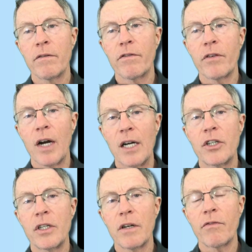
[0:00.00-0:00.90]
for I
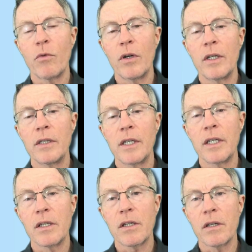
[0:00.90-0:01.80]
G F one and
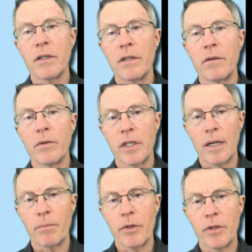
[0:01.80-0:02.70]
insulin
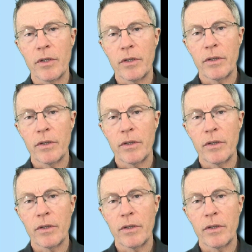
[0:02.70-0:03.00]
receptors.